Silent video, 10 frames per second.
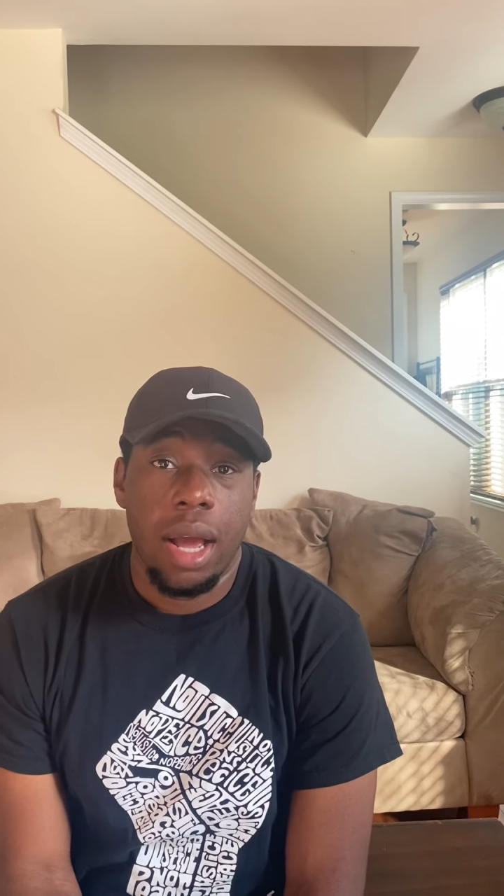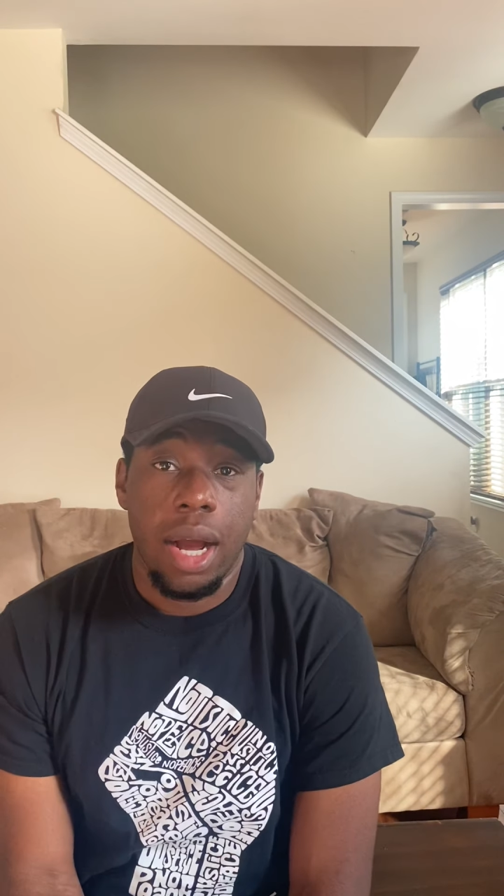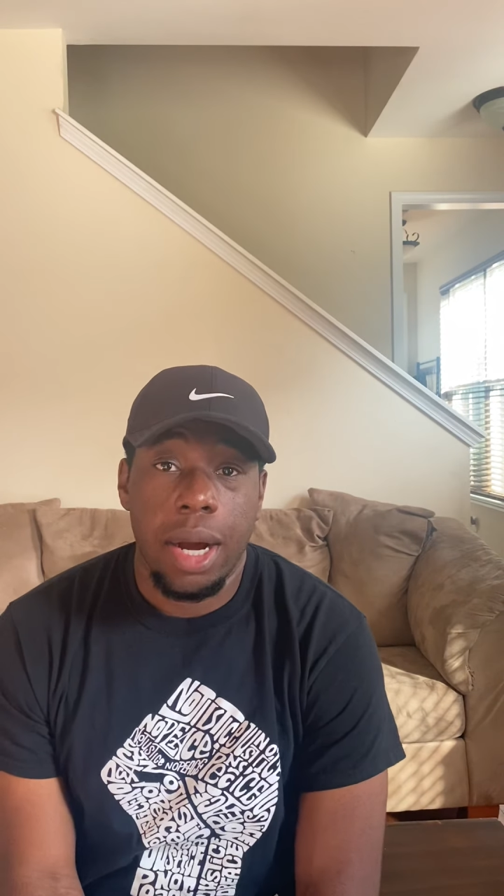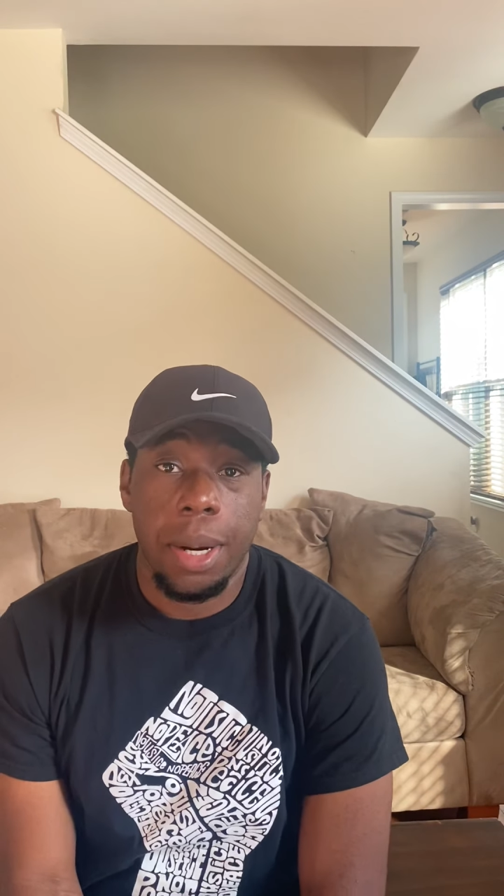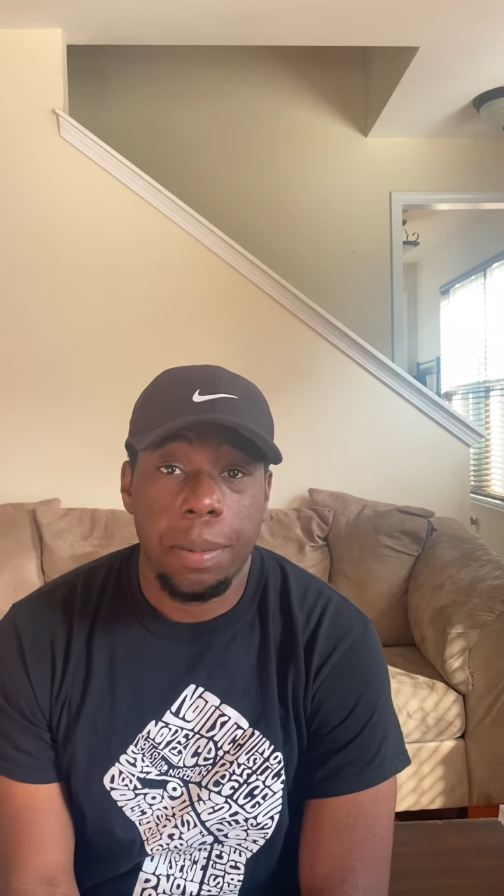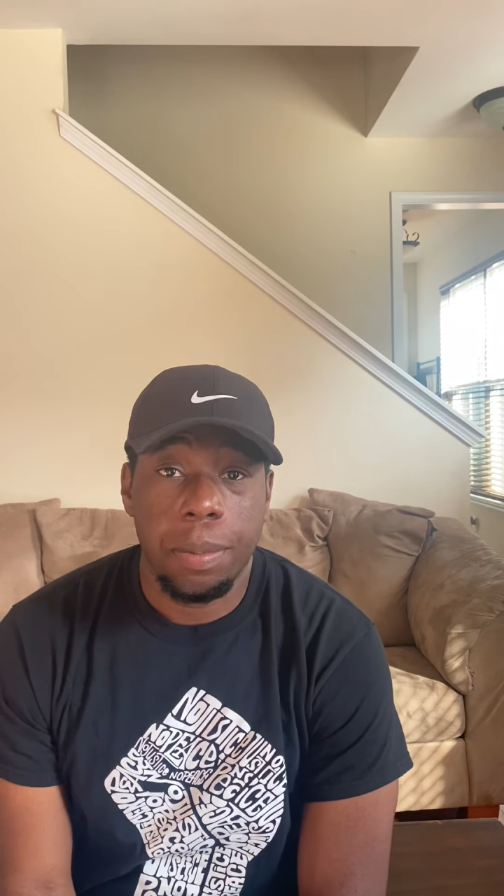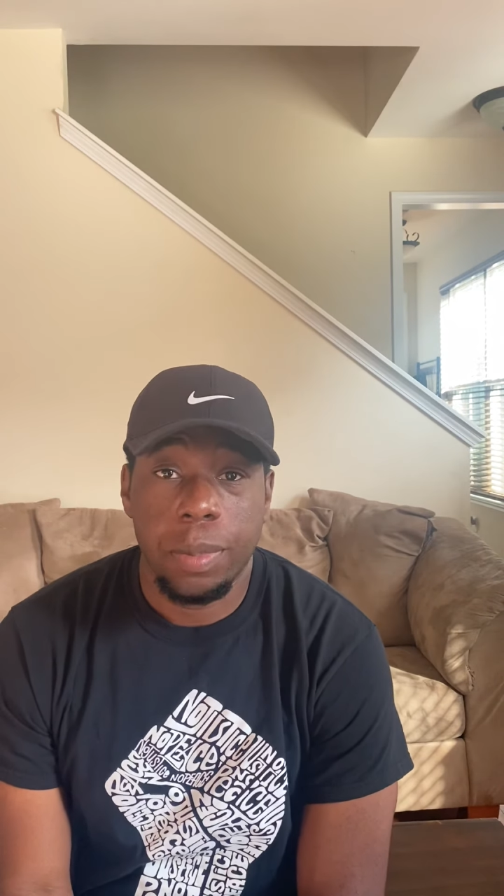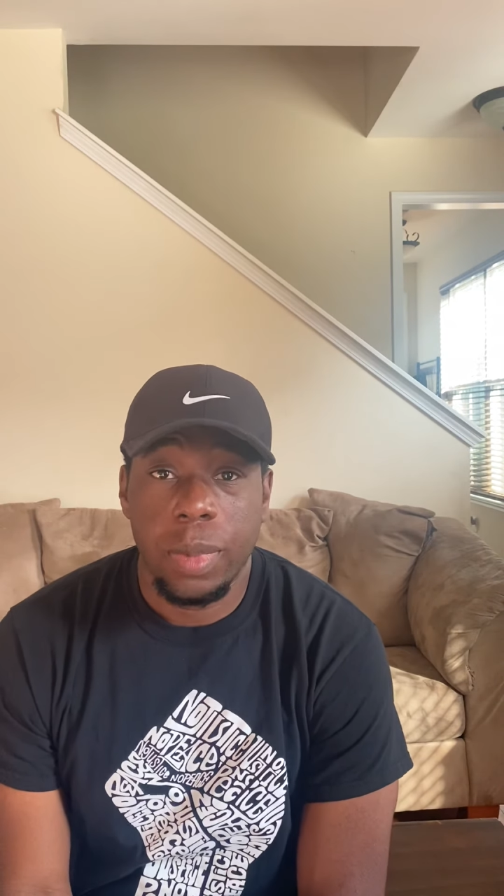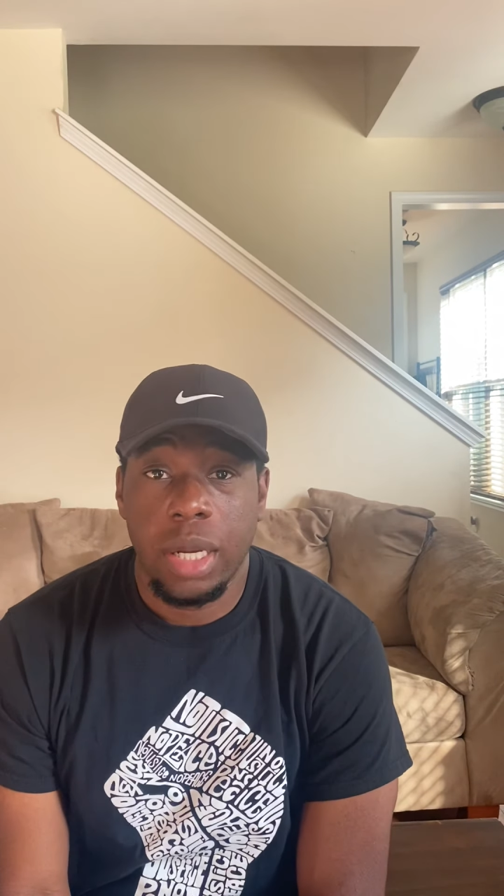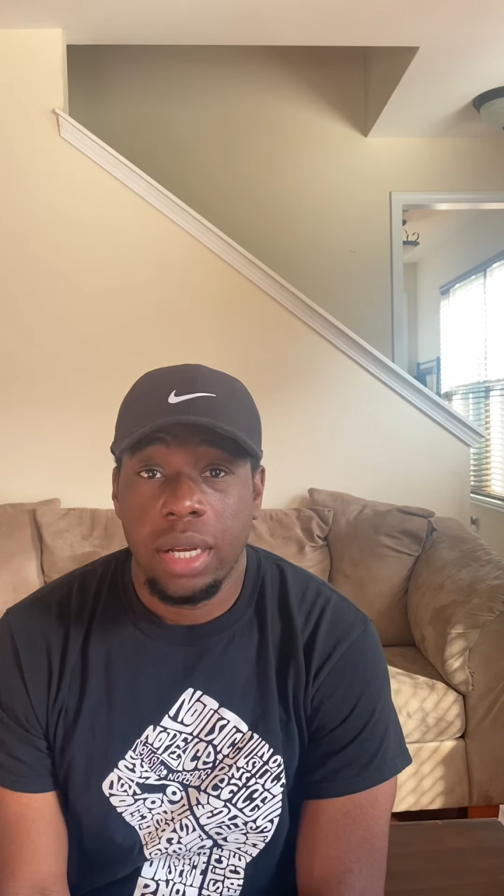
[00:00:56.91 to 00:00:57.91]
Um,
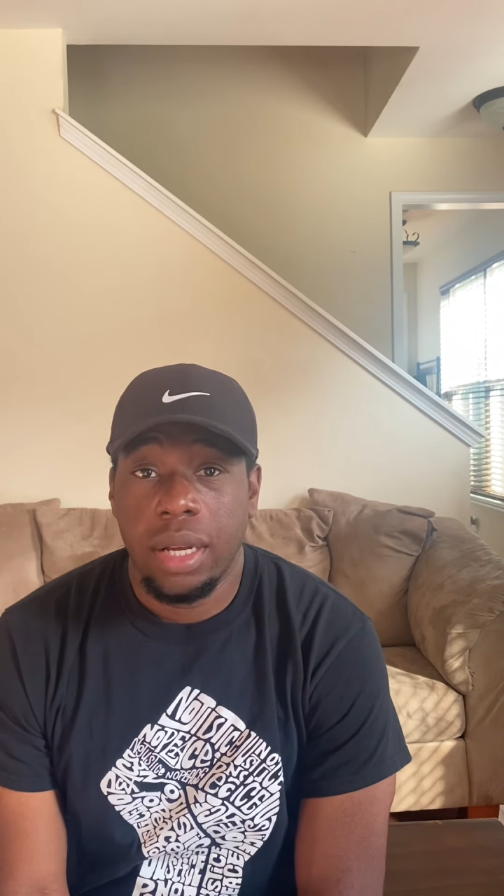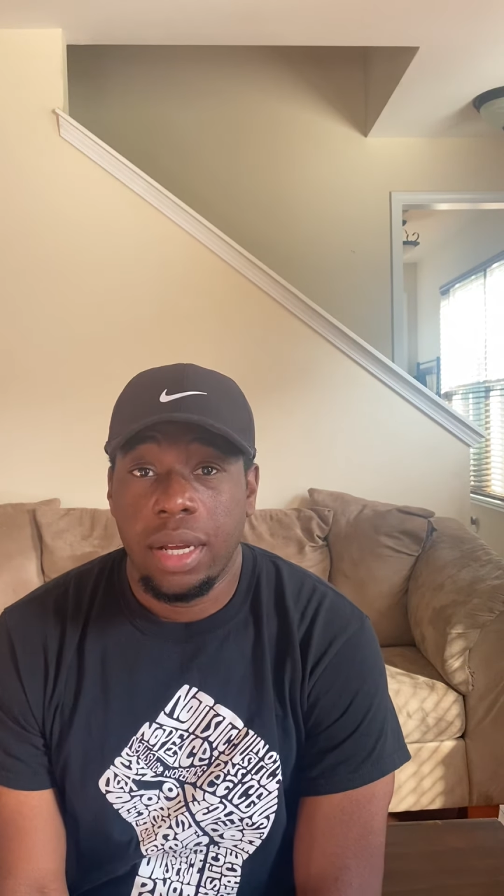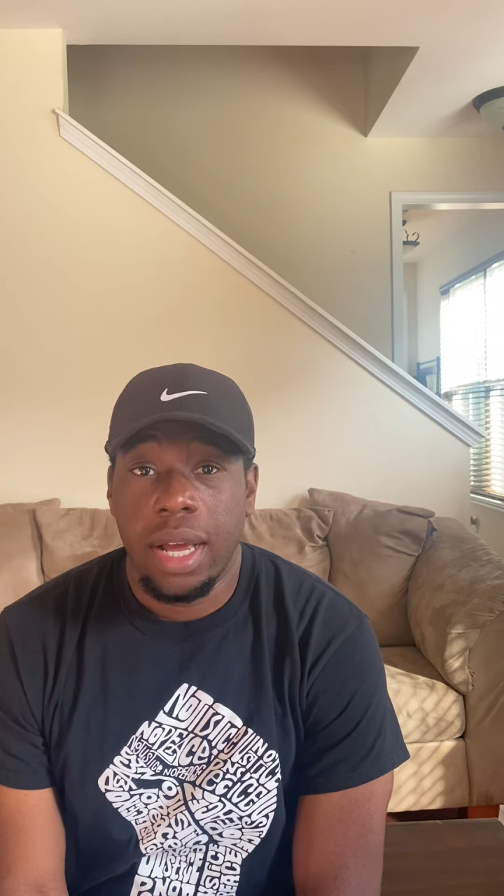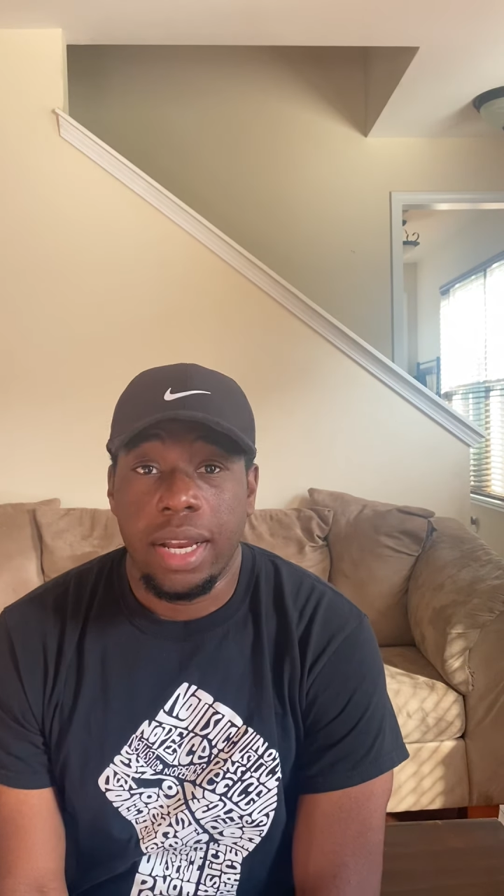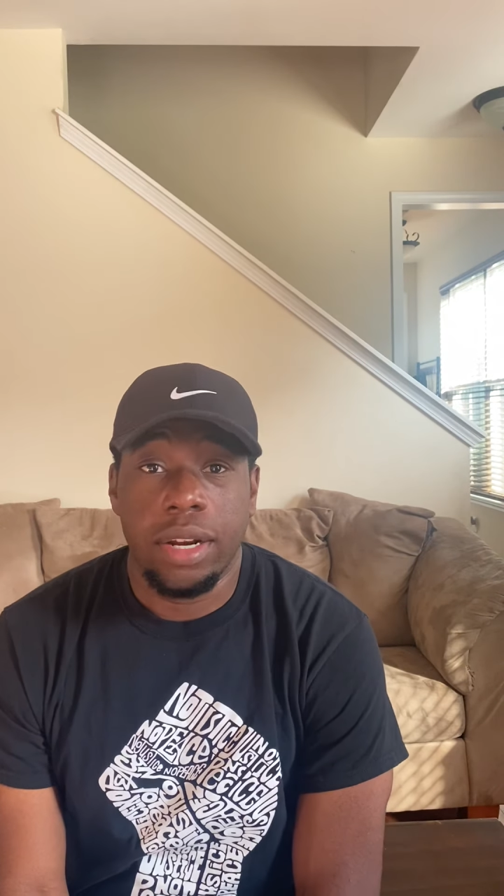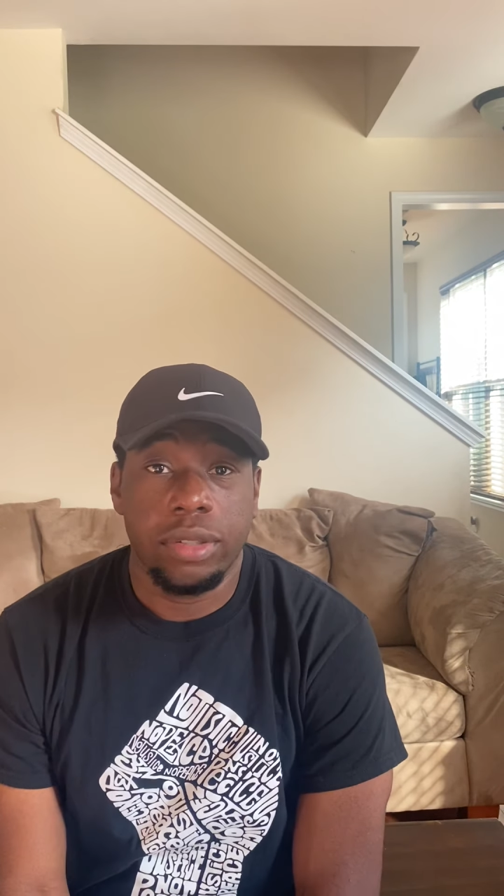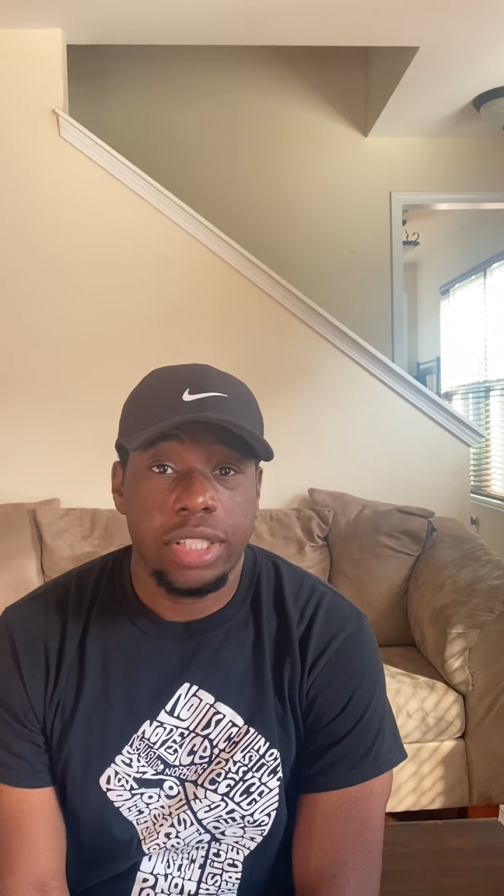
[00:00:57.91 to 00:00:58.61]
I know